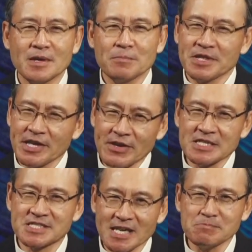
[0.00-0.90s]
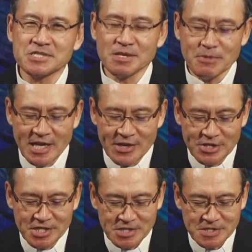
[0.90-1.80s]
But there are some
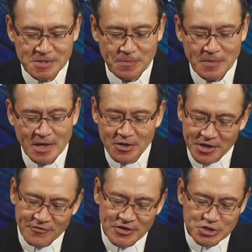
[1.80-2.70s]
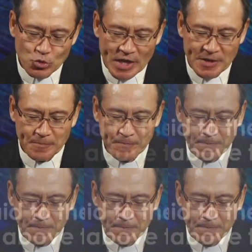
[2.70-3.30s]
similarities. Look at verse 1.